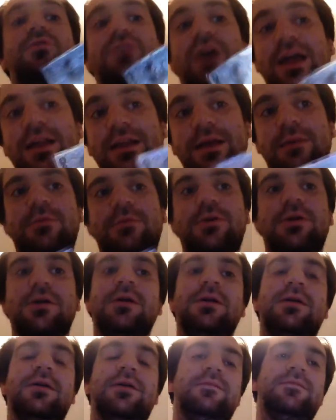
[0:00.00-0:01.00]
giant number.
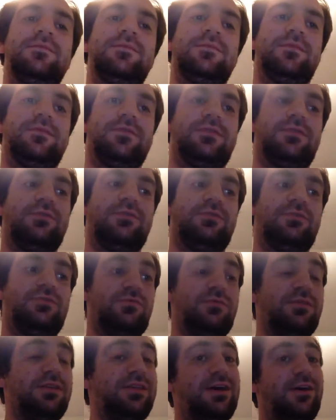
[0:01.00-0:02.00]
So it's
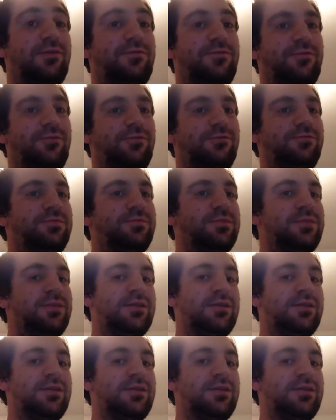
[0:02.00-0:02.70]
really helpful.